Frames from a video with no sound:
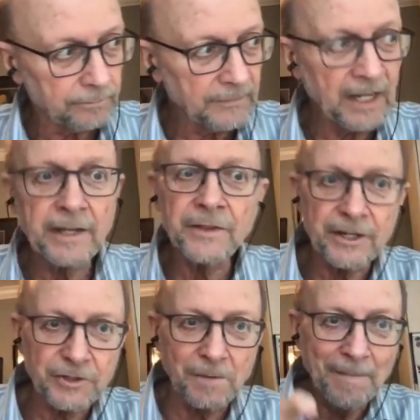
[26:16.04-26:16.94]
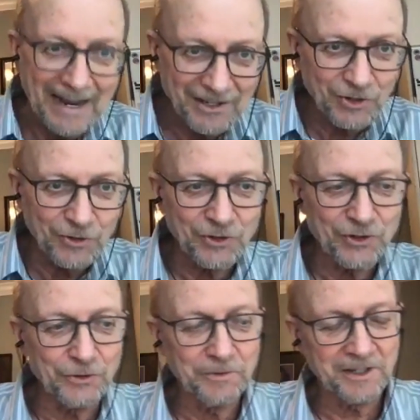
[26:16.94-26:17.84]
In there's a master's
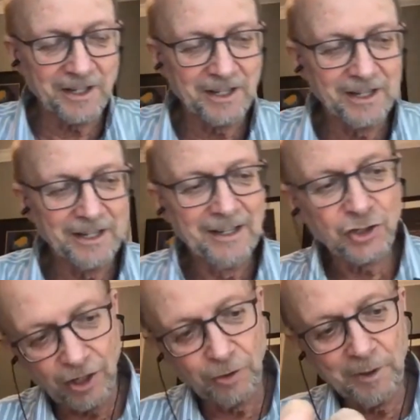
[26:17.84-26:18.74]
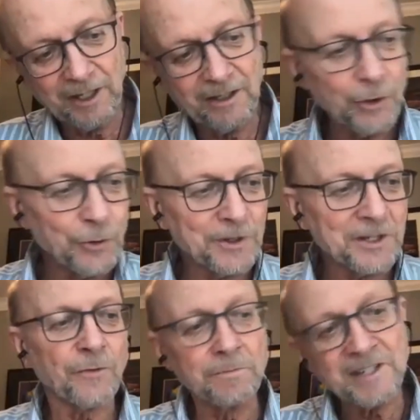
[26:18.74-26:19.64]
student, Shelby, who
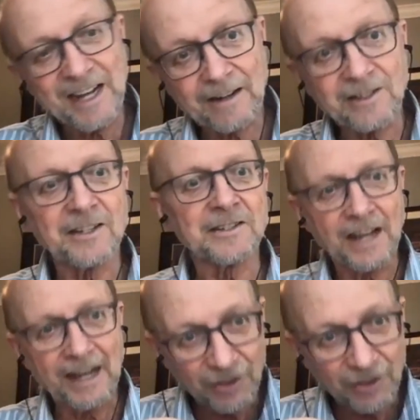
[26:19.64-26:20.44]
is from Texas,